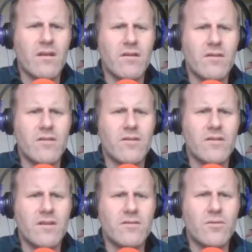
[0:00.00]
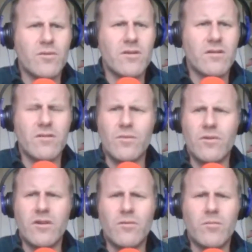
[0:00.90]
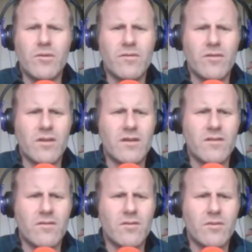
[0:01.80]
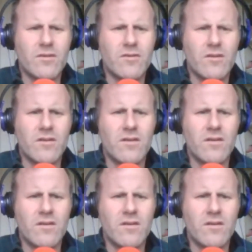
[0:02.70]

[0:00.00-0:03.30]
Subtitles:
Let me turn it down. Don't worry. Don't worry. I won't blow the fucking heads off you with this shit.